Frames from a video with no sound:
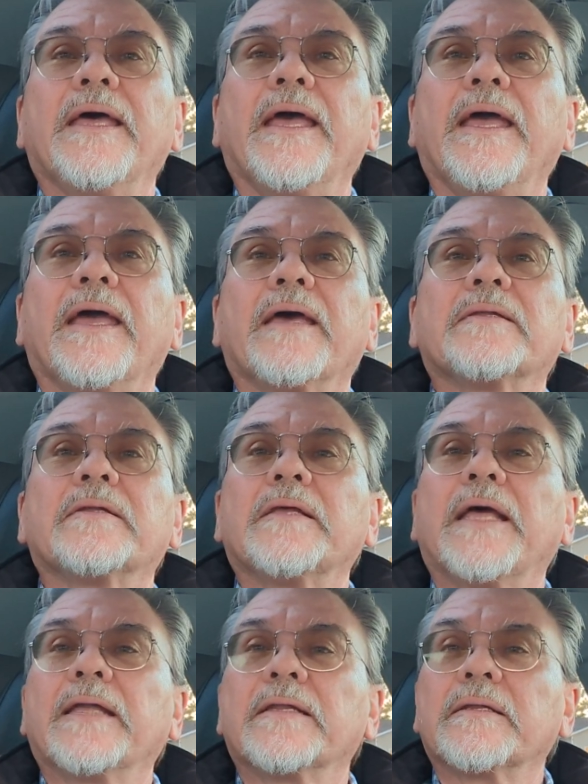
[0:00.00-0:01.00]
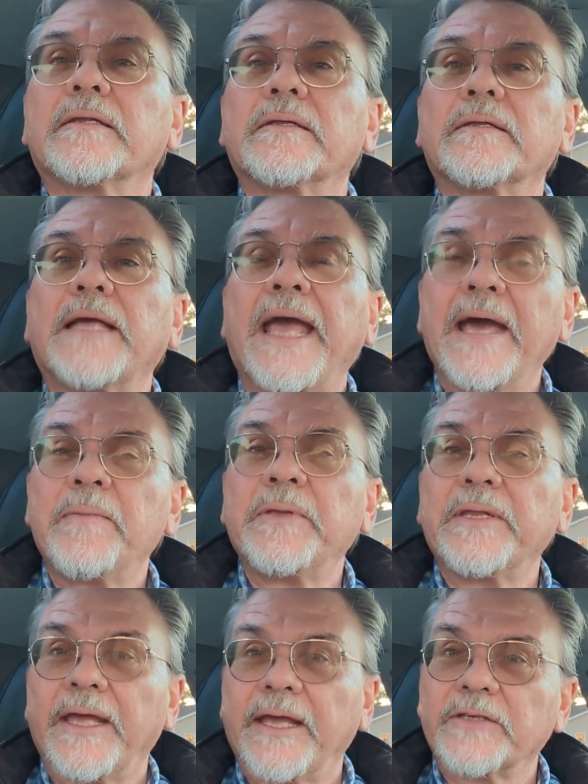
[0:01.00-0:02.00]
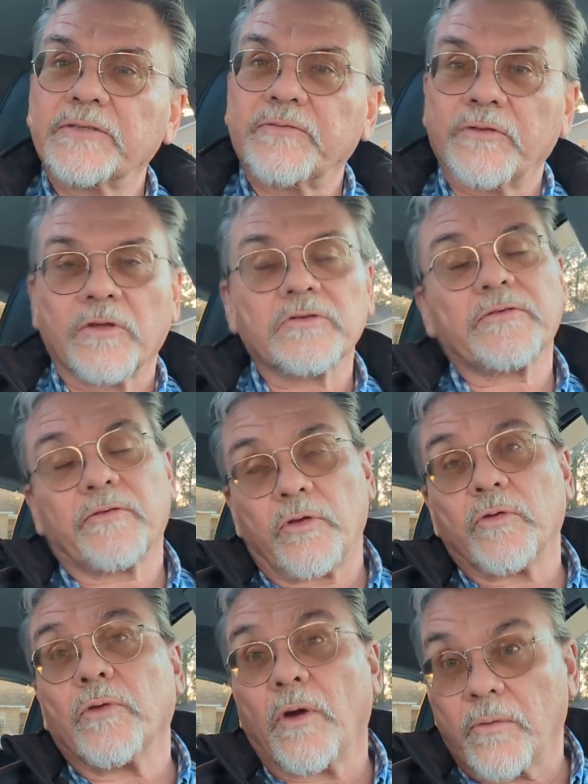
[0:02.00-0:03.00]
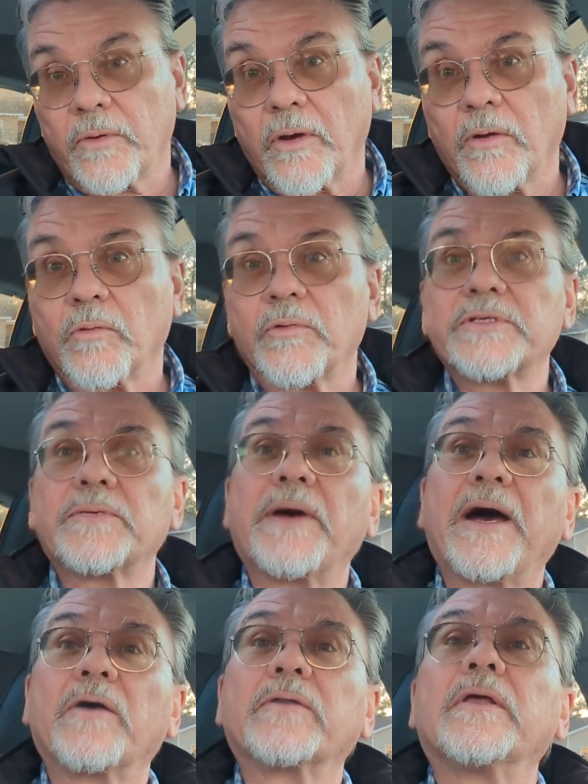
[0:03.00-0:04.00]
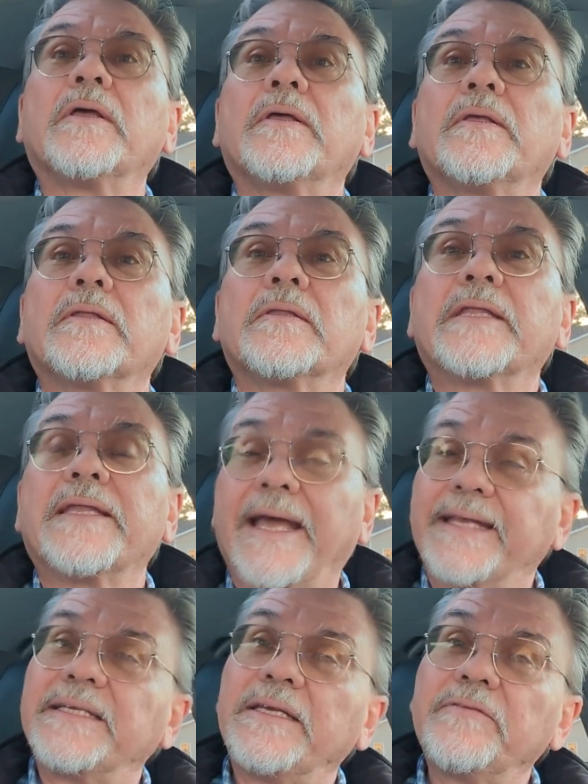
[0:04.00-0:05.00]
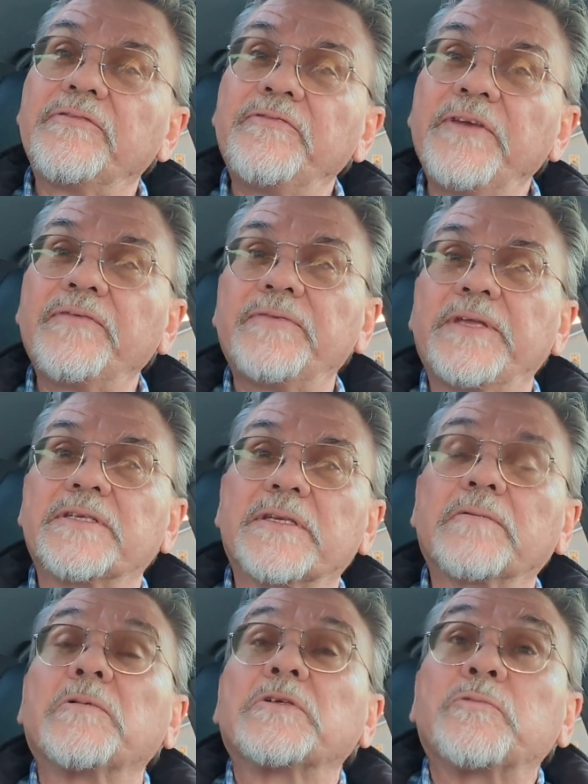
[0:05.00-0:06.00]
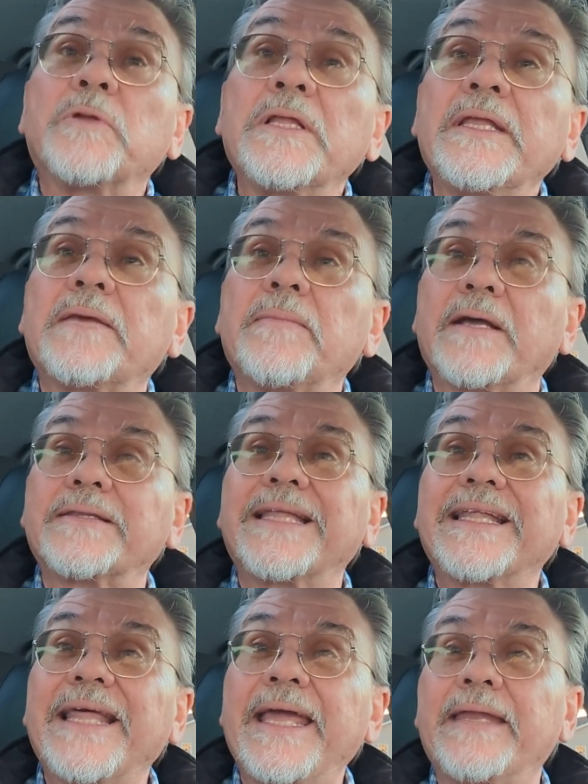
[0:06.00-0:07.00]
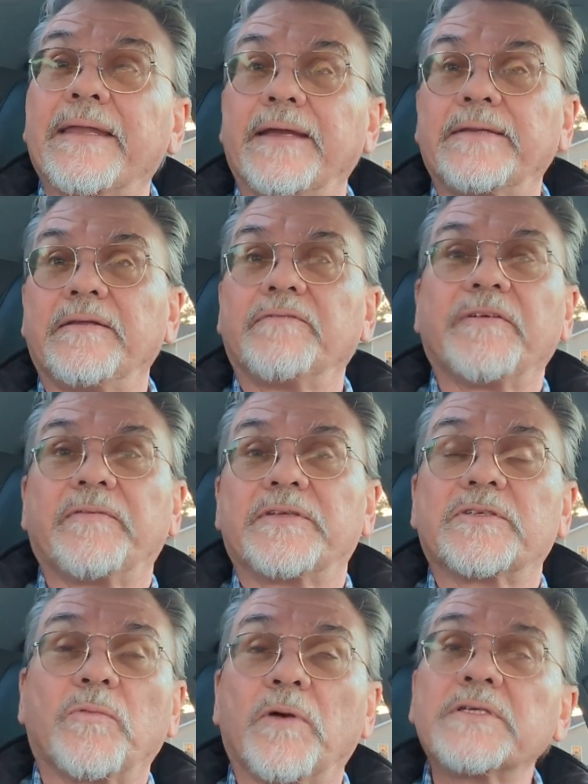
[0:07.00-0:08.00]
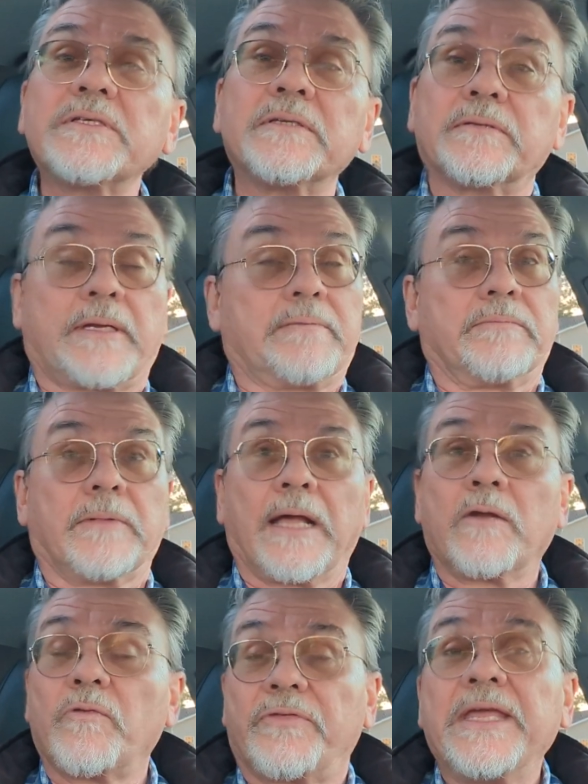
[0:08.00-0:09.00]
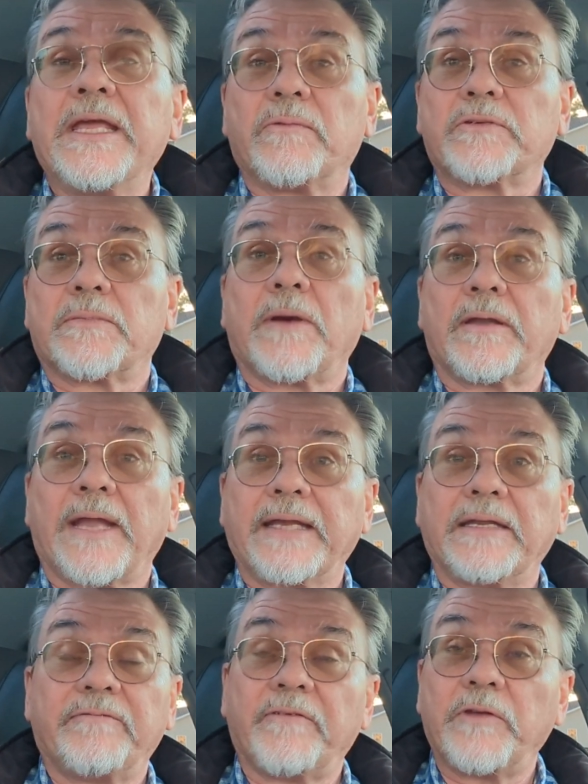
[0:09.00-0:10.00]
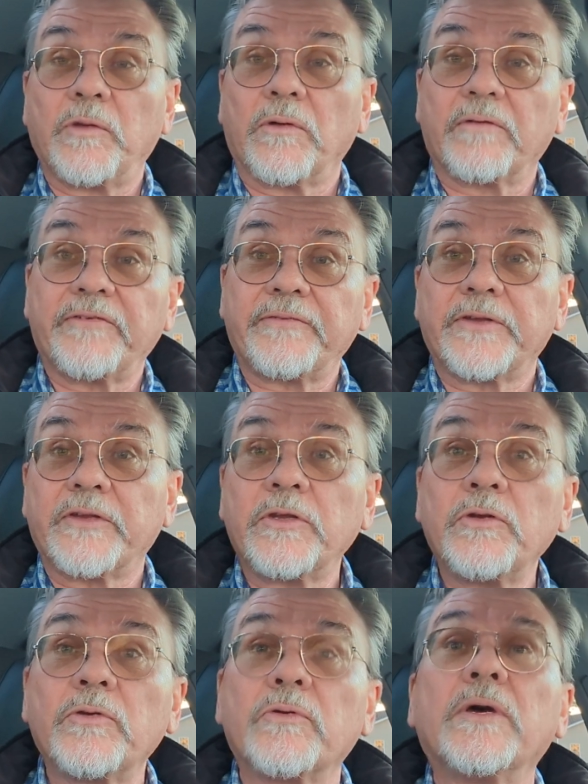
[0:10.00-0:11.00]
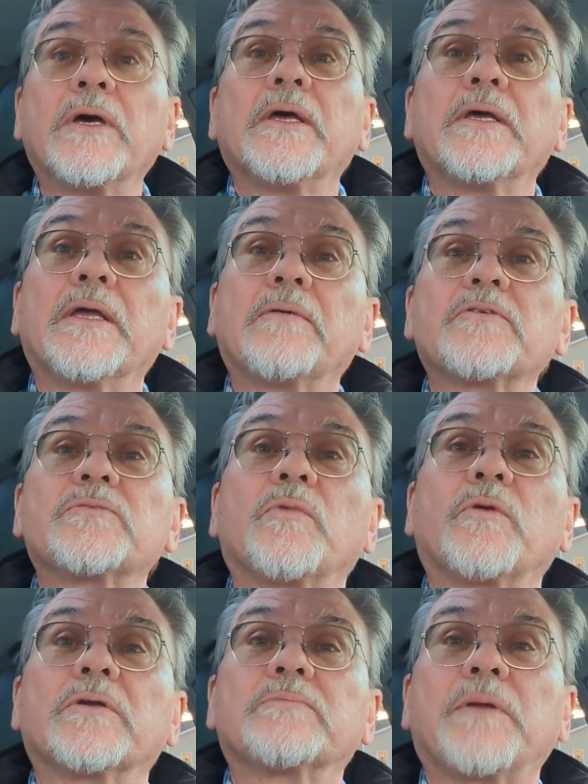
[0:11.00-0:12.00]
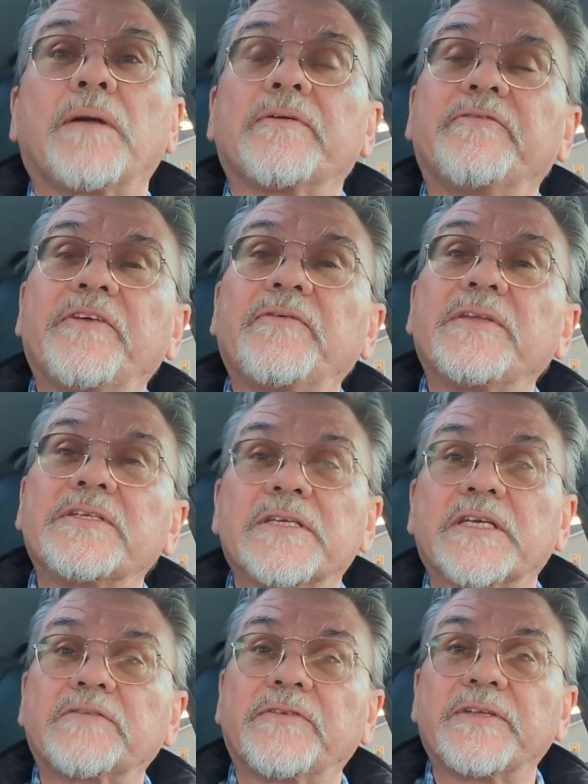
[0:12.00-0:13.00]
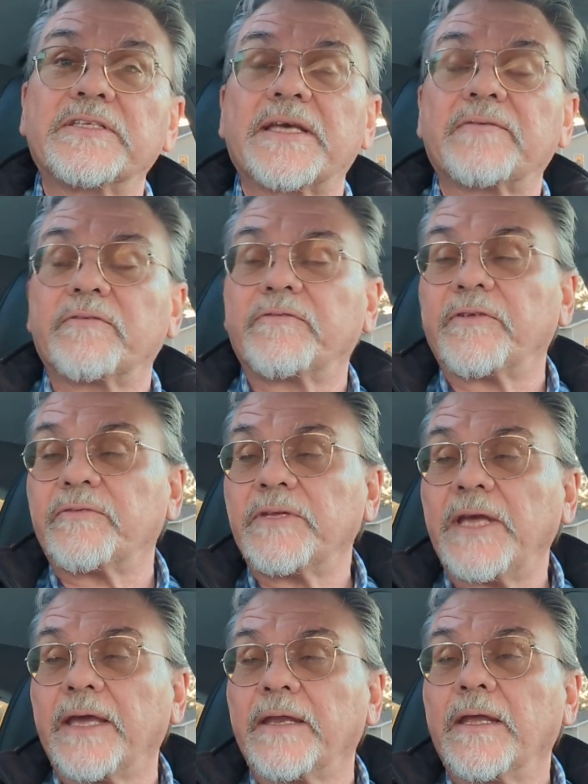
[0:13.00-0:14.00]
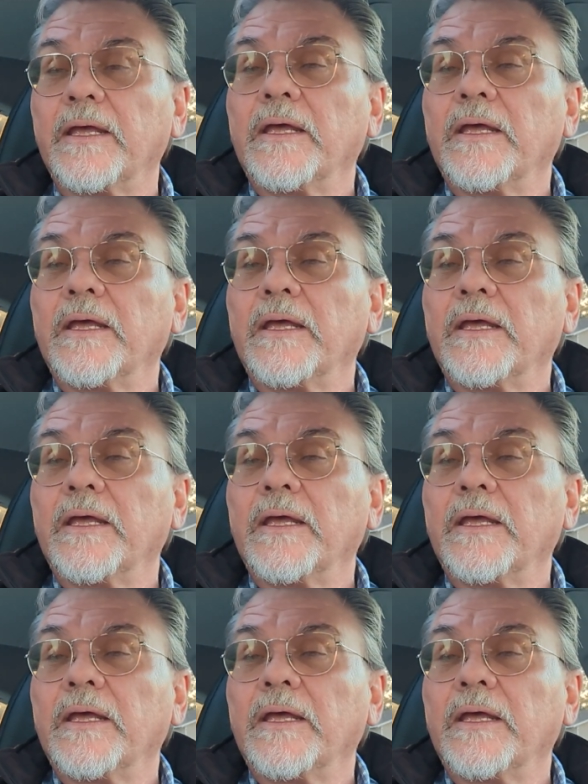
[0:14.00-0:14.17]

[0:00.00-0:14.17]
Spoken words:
And Happy Days, for those of you who don't know, was about the 1950s, and it was really about the late 1950s. It wasn't, but I don't think it was about 1951, 52. It was more probably 56, 57, 58.